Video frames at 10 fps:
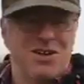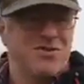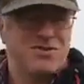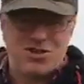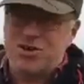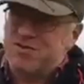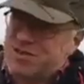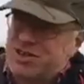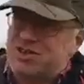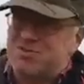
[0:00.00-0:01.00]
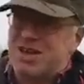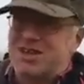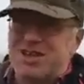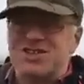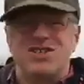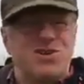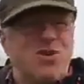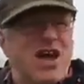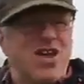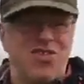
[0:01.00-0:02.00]
So if you've got something, a nice
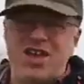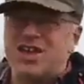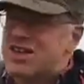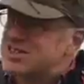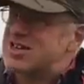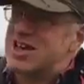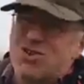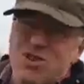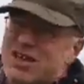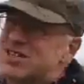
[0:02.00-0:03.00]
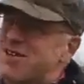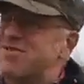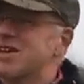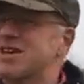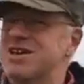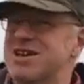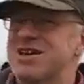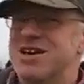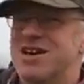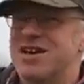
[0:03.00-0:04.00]
square thing, you can say, oh, that's definitely
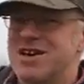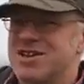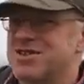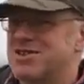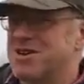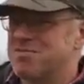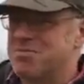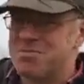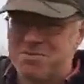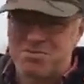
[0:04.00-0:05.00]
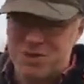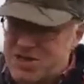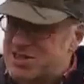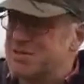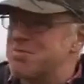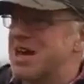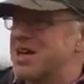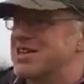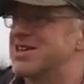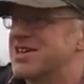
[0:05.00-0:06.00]
a
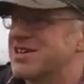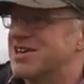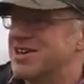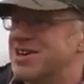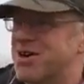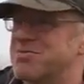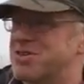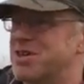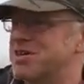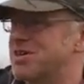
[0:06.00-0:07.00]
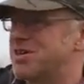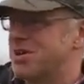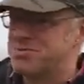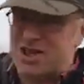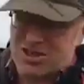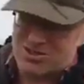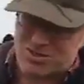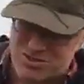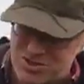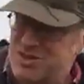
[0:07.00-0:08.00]
person-made object
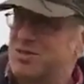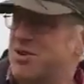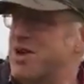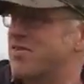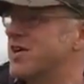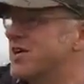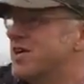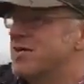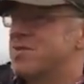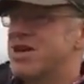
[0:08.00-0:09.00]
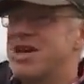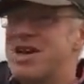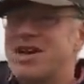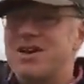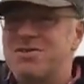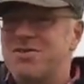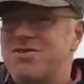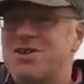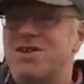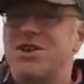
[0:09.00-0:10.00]
or whatever. But here we've
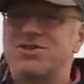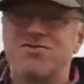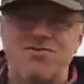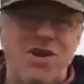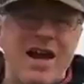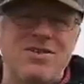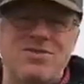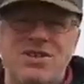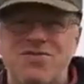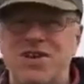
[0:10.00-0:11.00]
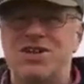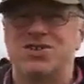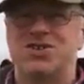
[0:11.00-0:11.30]
got lots of rounded features